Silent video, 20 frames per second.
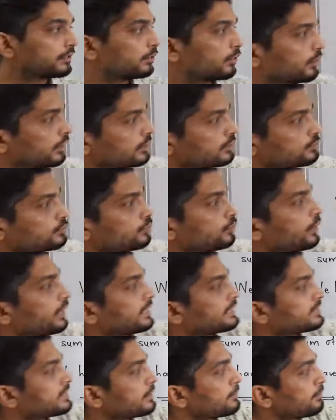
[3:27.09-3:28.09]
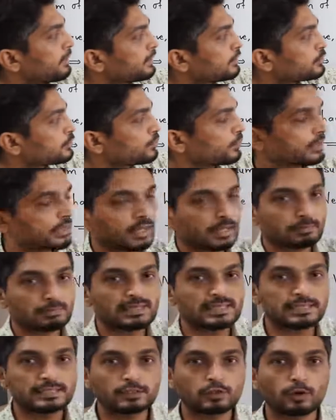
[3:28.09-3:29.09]
Okay, so Sn minus 1 can be
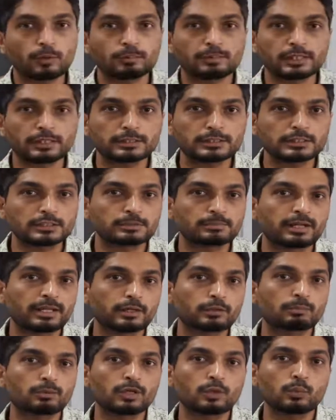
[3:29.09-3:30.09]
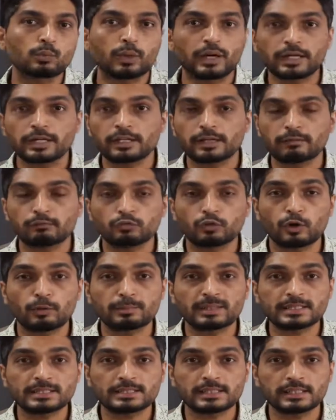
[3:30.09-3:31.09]
easily obtained just by removing one term from
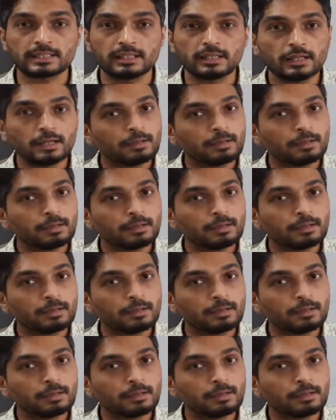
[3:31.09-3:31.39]
Sn.